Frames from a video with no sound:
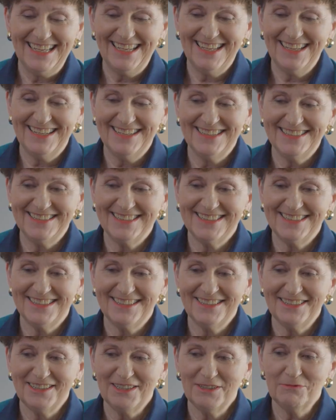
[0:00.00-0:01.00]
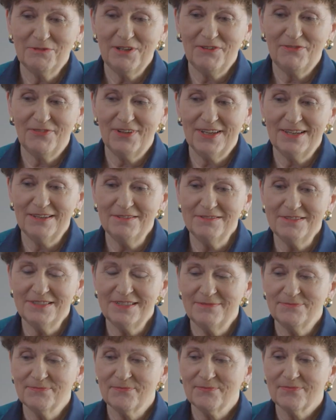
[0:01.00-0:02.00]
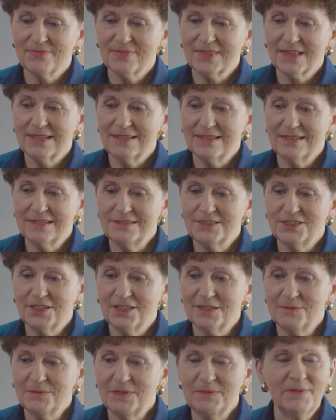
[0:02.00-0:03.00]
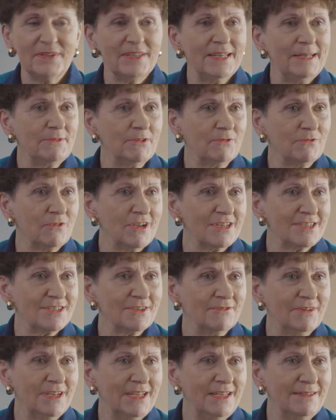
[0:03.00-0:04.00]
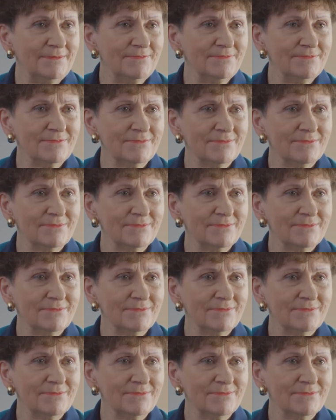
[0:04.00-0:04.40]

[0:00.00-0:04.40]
And we found a gentleman by the name of Ross Green,